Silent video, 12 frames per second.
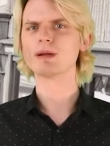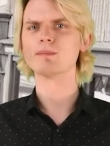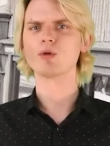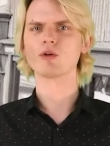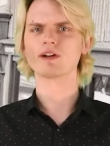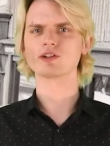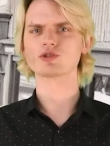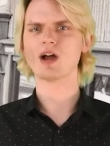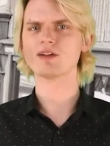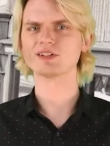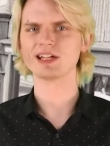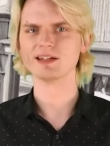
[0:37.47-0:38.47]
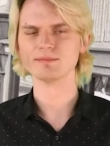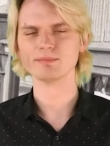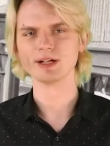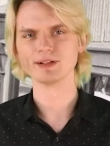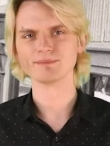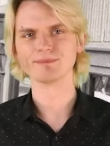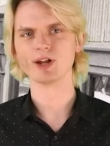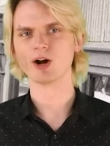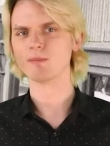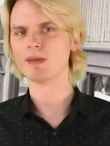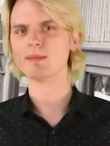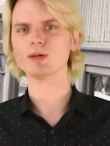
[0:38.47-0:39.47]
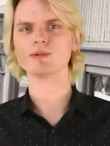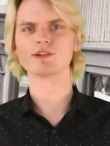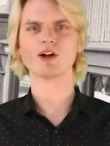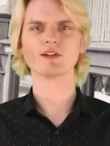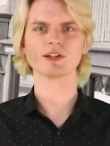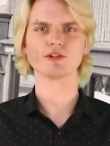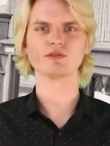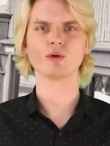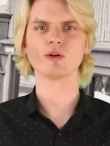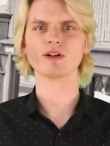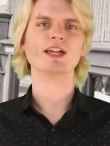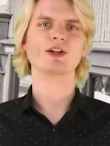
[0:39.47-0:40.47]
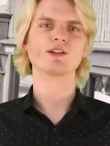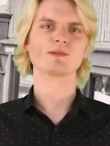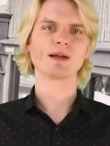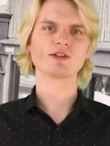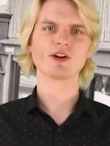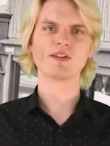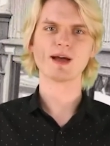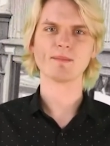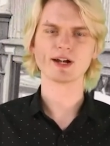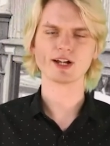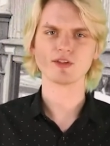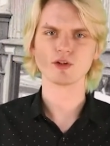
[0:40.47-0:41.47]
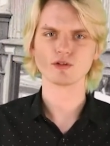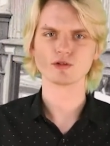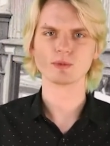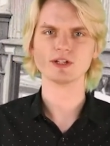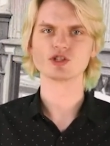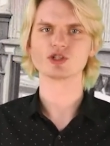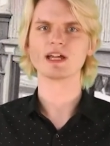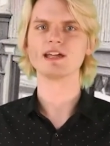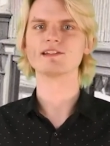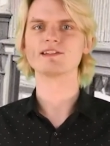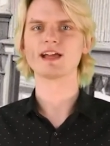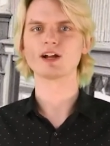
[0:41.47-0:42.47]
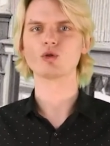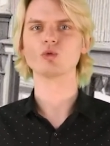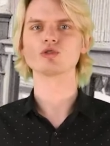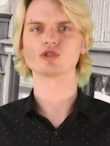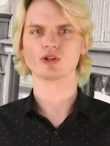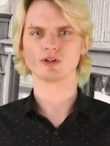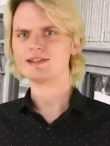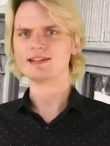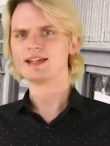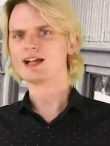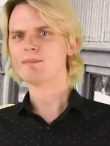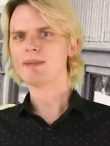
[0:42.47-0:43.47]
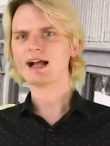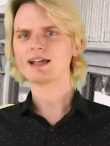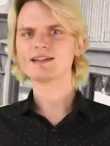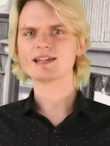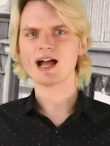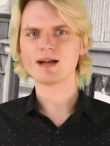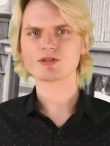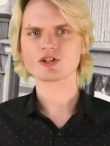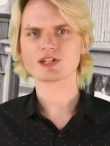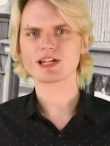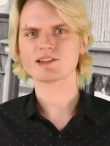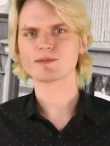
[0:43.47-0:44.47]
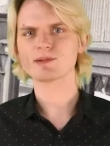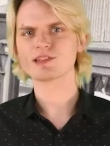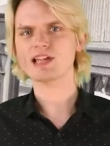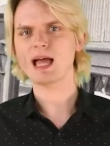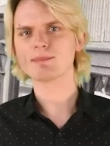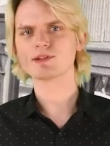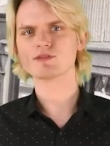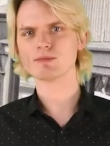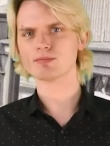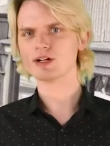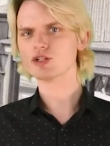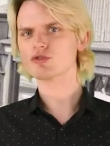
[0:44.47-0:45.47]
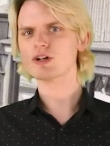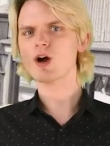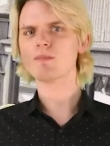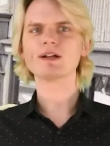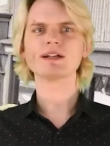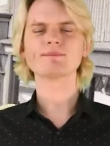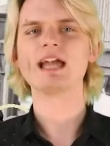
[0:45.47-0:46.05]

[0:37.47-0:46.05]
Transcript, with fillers: bit more extravagant, but you know, maybe it was all they could afford. He could have spent all that money on those sweet shades and that cool shirt. Did he come back in time just to get some snaps of a bridge reopening?